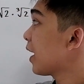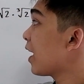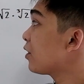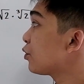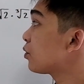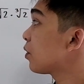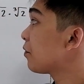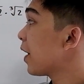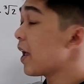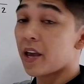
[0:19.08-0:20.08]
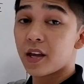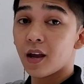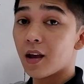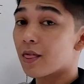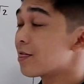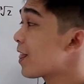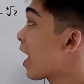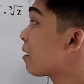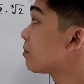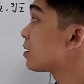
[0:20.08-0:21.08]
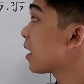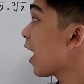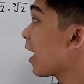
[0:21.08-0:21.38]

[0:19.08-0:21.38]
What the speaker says: n root of a times